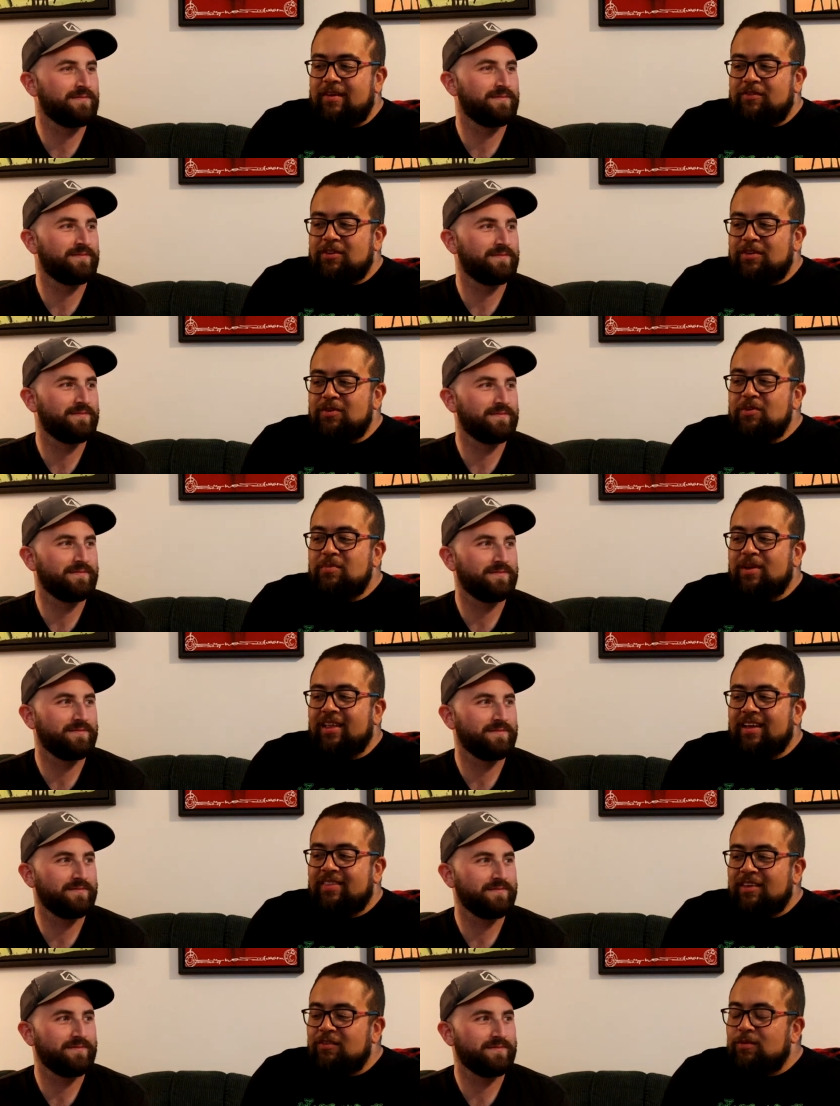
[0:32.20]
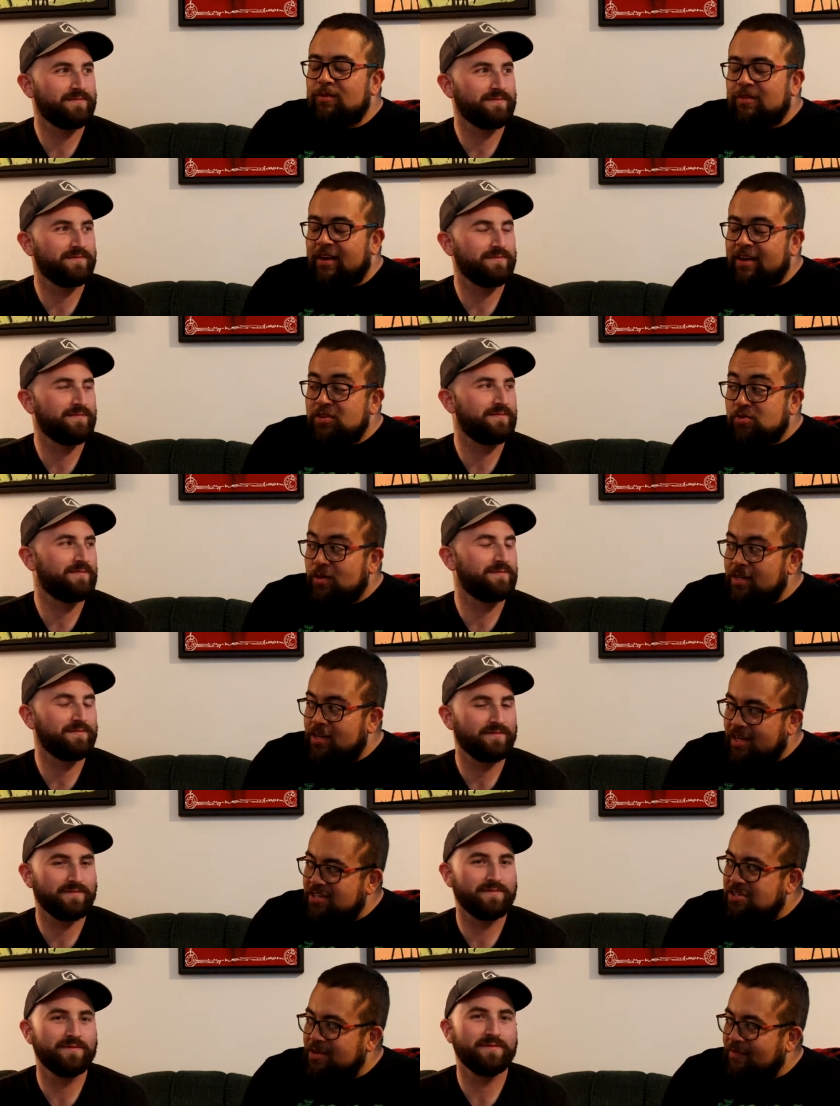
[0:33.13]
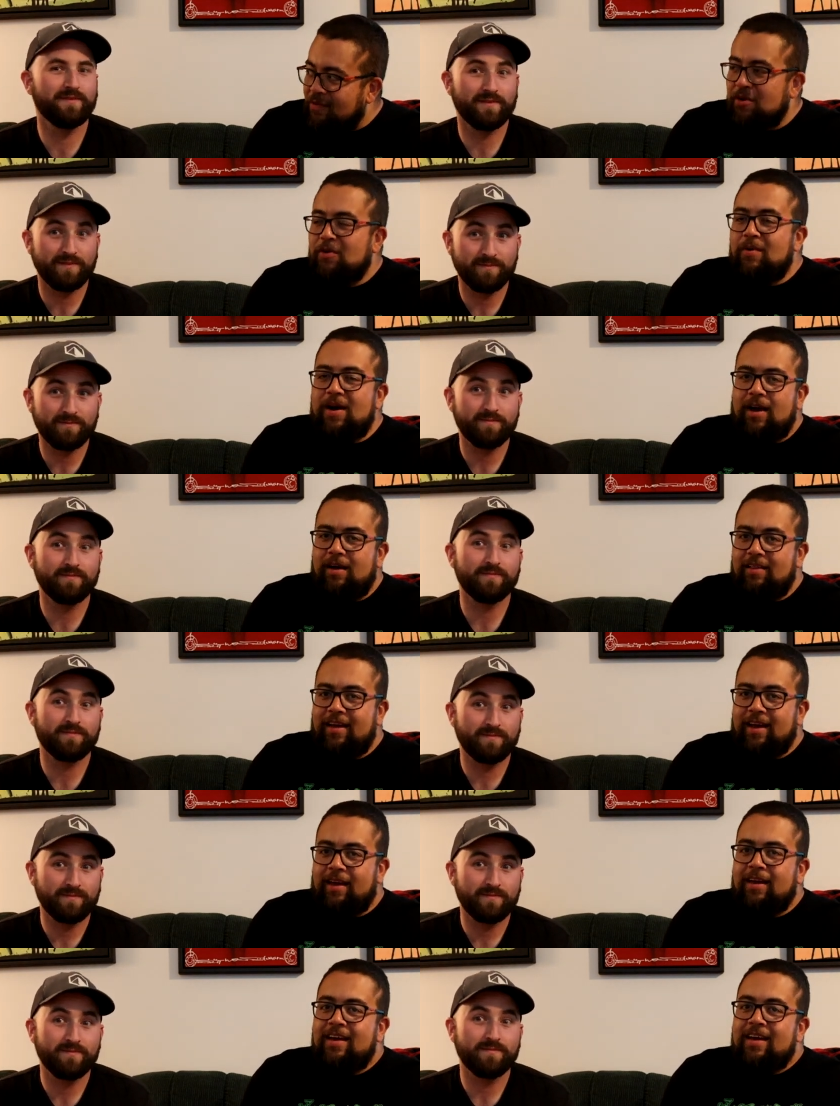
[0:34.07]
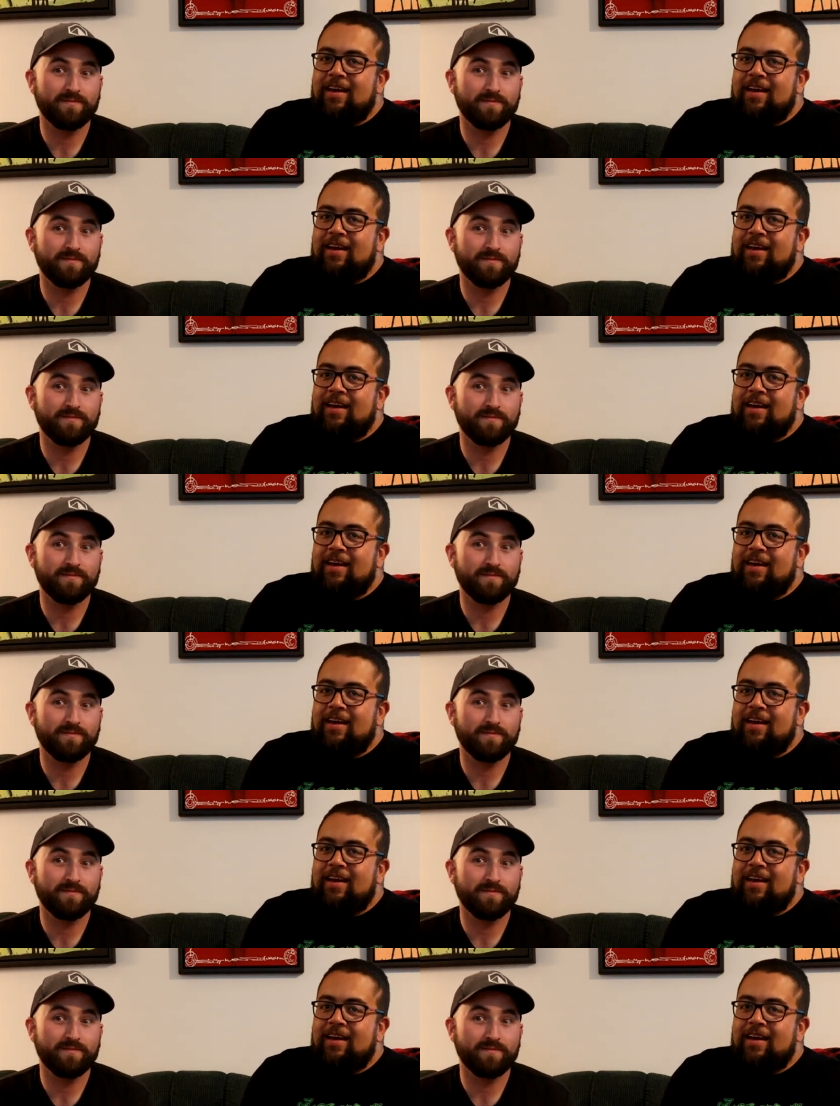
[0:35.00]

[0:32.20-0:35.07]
Speaker 1: after too, but like this was like a tradition for a while. Like